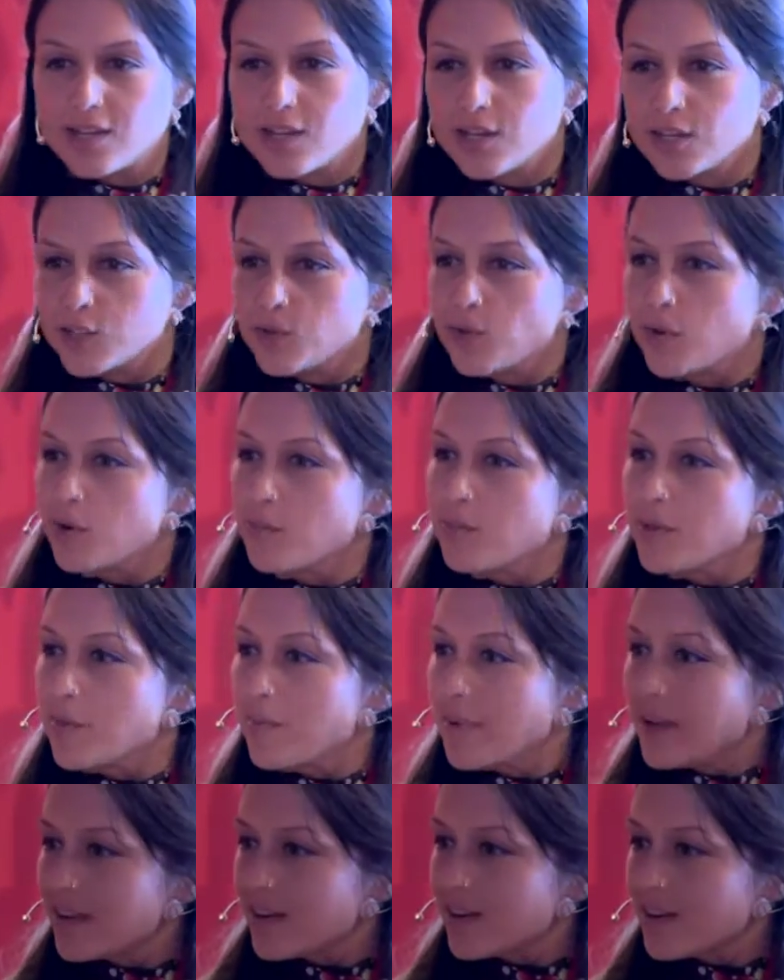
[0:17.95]
Do you want to be a
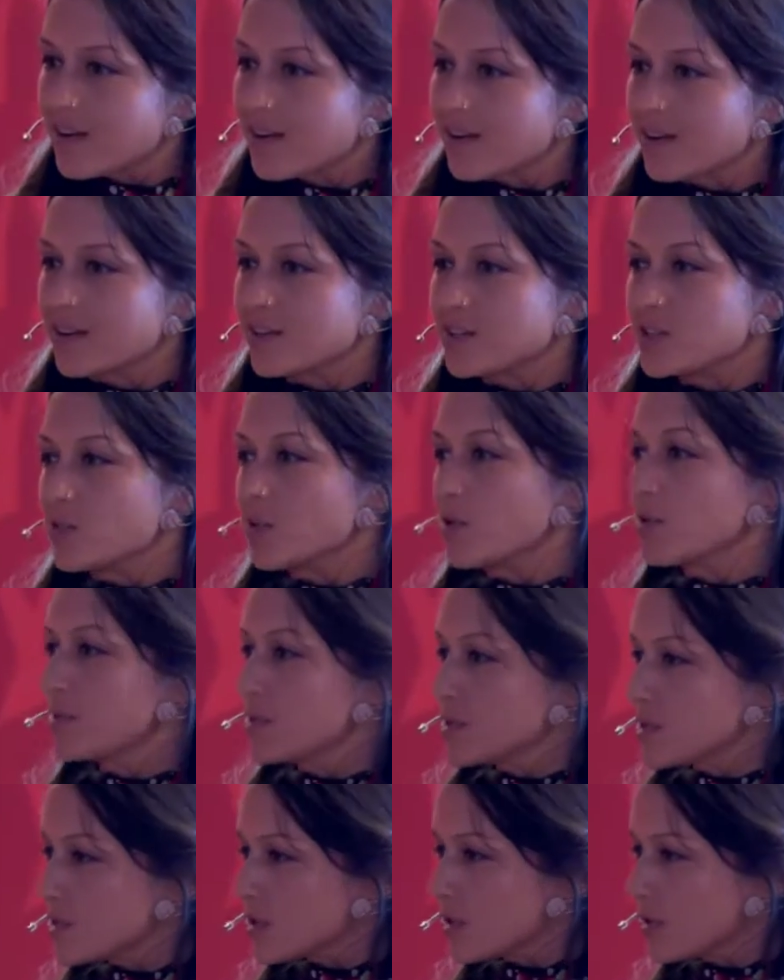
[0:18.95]
banker? Do you want to
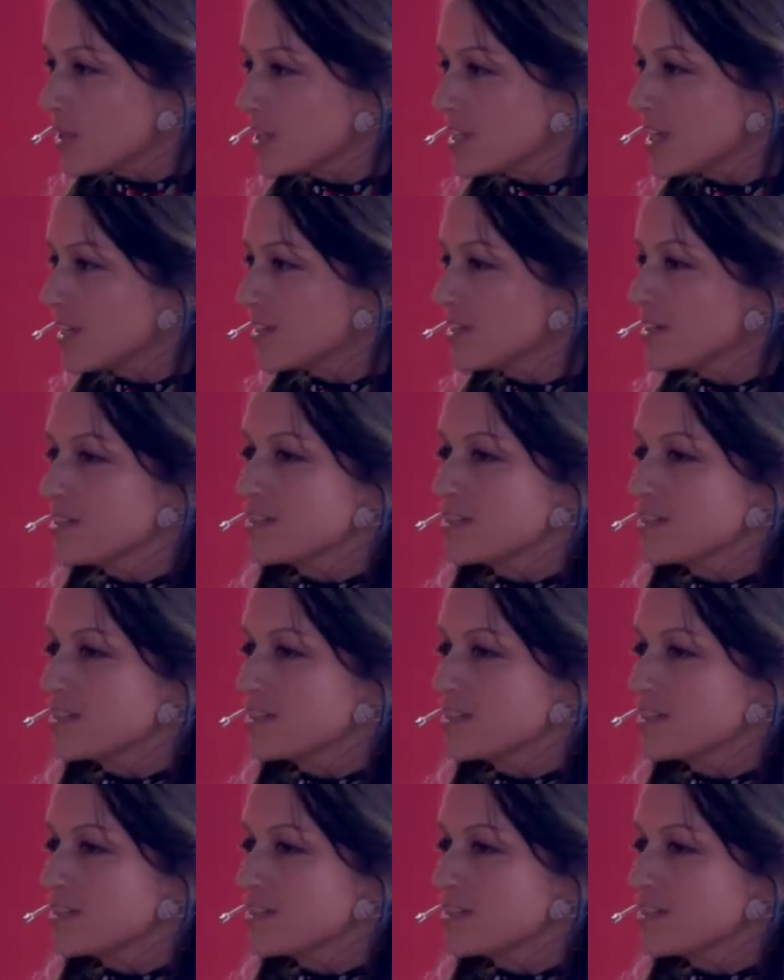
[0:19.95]
be a storyteller?